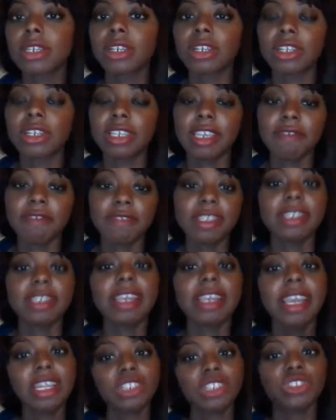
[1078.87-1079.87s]
gifted
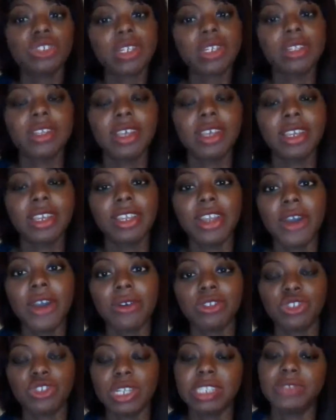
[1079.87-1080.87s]
and
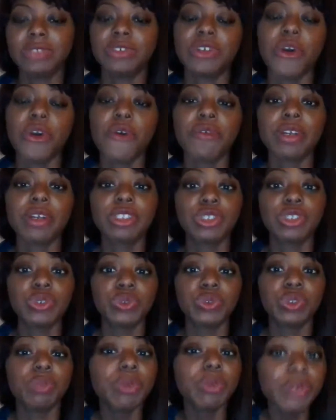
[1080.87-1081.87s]
transferred over to
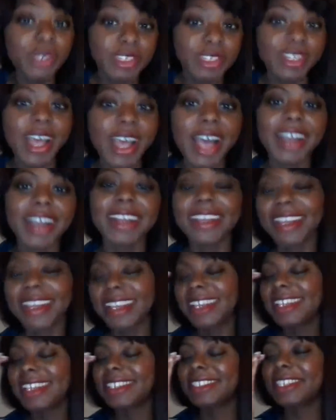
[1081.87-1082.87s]
the Bundestag.
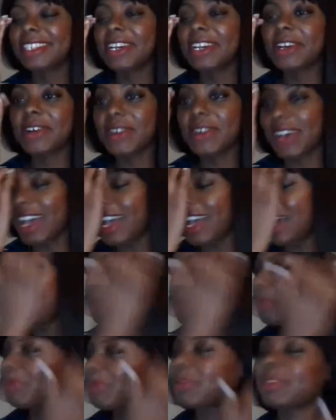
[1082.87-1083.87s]
So
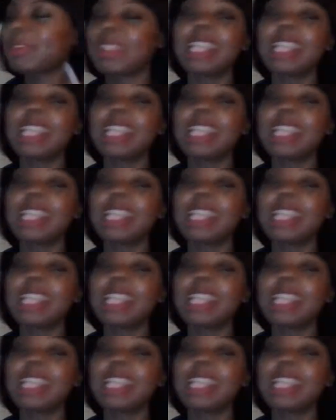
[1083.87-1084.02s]
that's